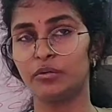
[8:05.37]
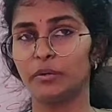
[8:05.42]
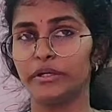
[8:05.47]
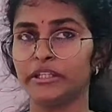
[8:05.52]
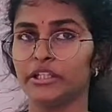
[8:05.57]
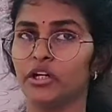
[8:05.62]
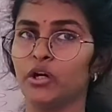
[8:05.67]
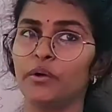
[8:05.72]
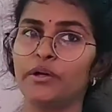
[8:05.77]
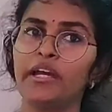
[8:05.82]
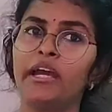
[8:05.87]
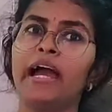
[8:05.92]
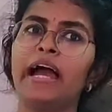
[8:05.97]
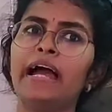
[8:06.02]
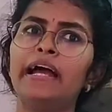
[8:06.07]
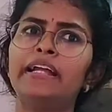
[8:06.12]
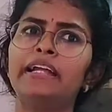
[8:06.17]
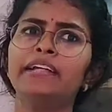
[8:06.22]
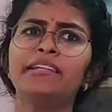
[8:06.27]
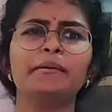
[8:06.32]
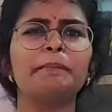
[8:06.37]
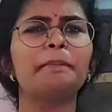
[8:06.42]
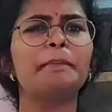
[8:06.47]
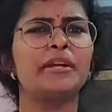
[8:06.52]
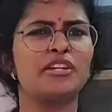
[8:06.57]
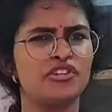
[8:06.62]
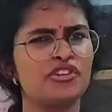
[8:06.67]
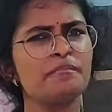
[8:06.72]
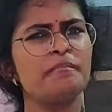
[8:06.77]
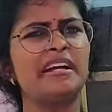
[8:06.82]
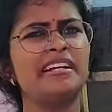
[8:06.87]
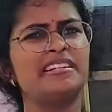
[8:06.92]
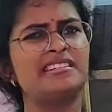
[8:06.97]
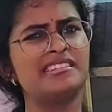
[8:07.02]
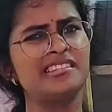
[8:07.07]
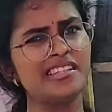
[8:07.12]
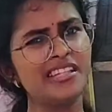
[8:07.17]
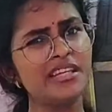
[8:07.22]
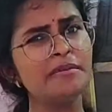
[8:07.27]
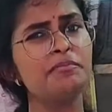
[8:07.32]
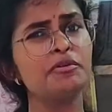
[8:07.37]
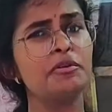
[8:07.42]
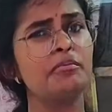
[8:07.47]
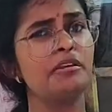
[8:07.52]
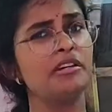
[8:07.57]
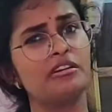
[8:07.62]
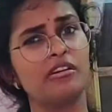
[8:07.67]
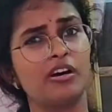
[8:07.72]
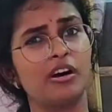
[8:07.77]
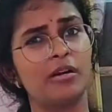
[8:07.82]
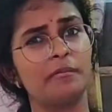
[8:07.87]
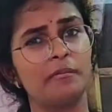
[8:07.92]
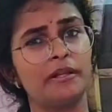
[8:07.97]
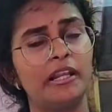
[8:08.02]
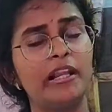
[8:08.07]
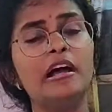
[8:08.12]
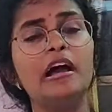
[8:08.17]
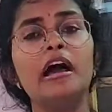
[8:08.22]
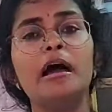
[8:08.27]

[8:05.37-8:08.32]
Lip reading: with, okay, and the patient might seem to be normal,